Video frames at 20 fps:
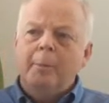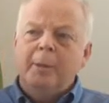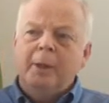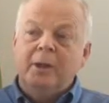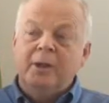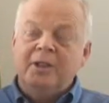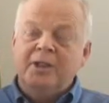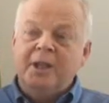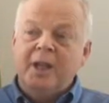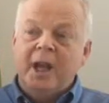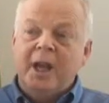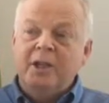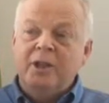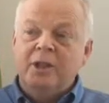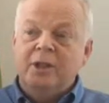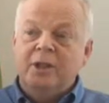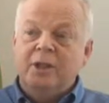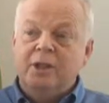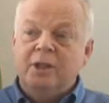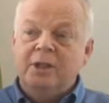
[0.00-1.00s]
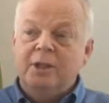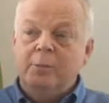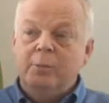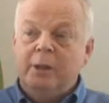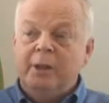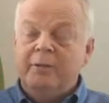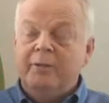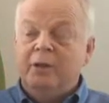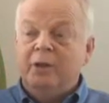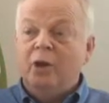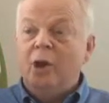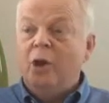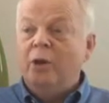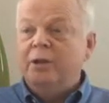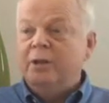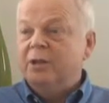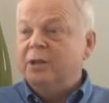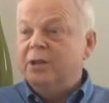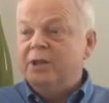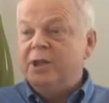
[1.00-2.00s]
because the agent had simply
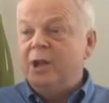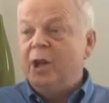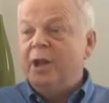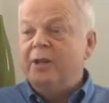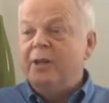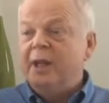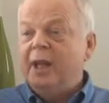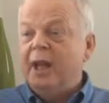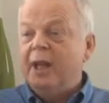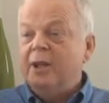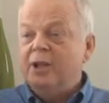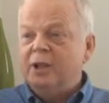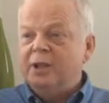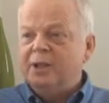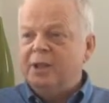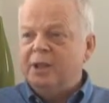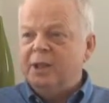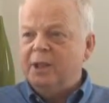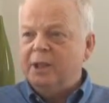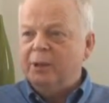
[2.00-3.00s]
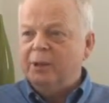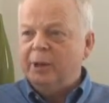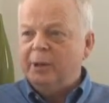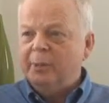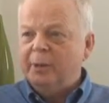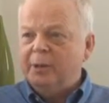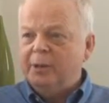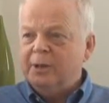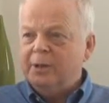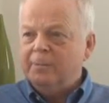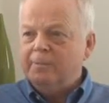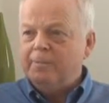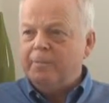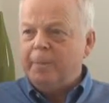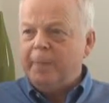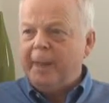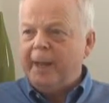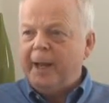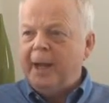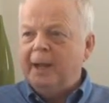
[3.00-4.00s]
forgotten to sign the agency agreement,
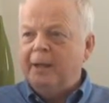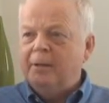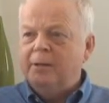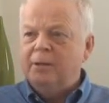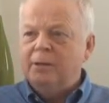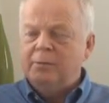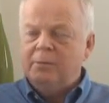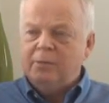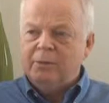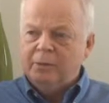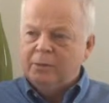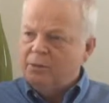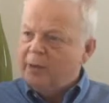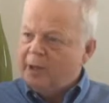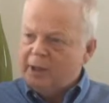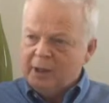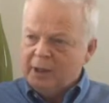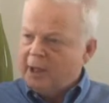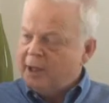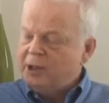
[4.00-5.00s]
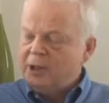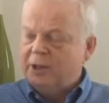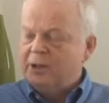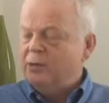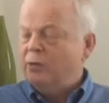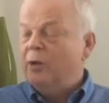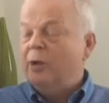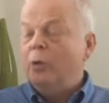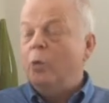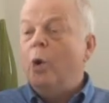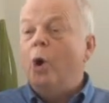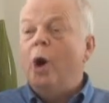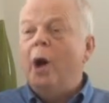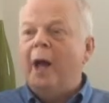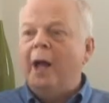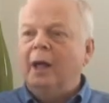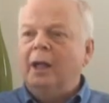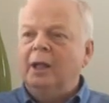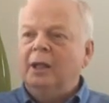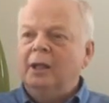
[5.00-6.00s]
and the regulations
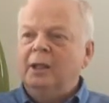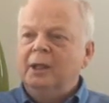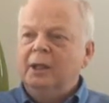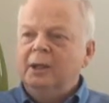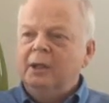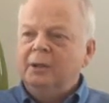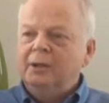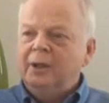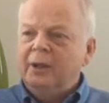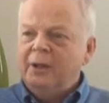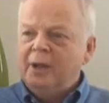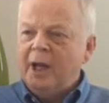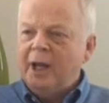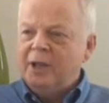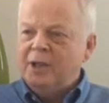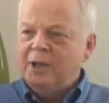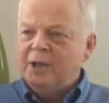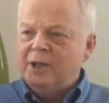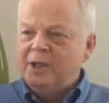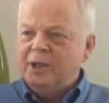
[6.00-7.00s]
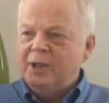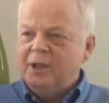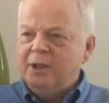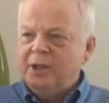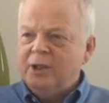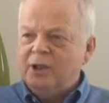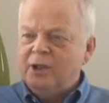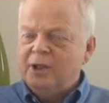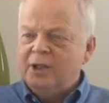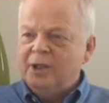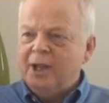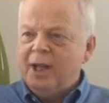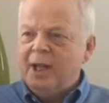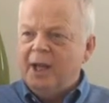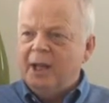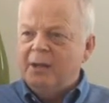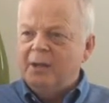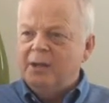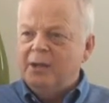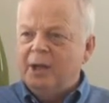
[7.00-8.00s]
require that the agent's signature's
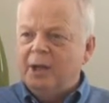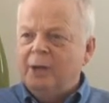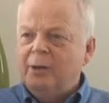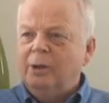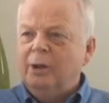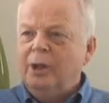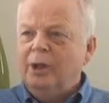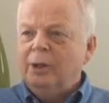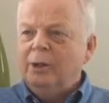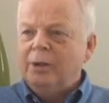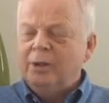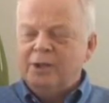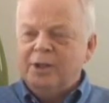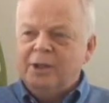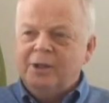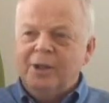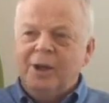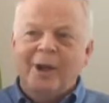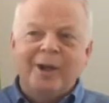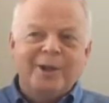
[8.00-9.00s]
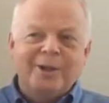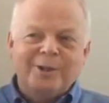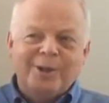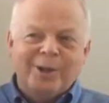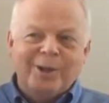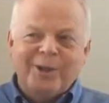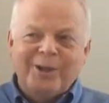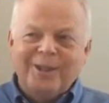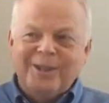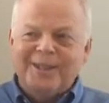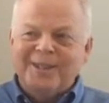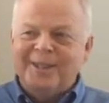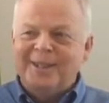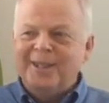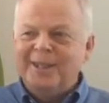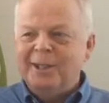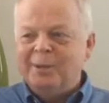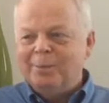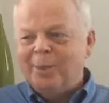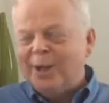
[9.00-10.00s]
there. So crossing the I's, dotting the
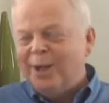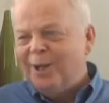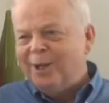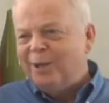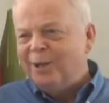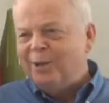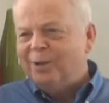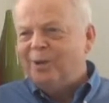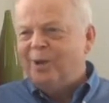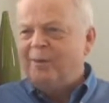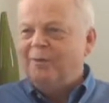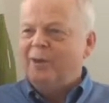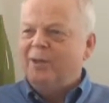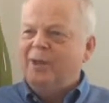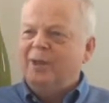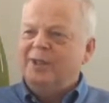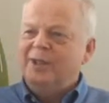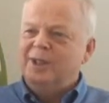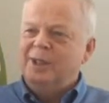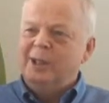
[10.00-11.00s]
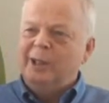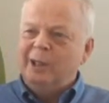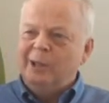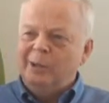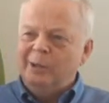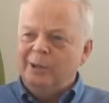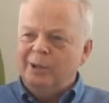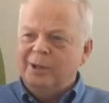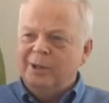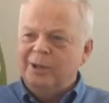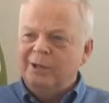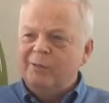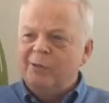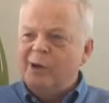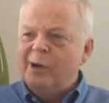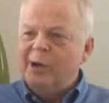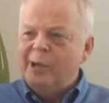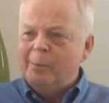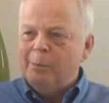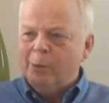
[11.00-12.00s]
T's, making sure everything's included is
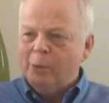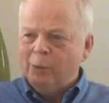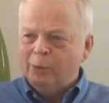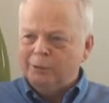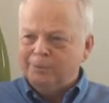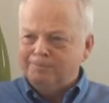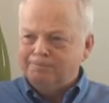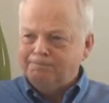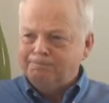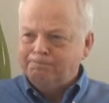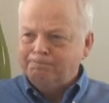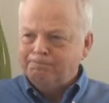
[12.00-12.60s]
very important.